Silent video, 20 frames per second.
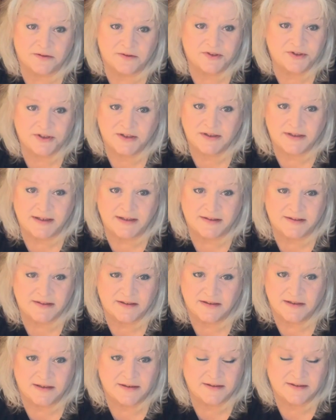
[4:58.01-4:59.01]
strictly
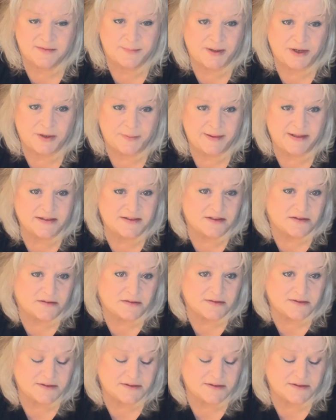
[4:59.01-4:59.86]
experimental.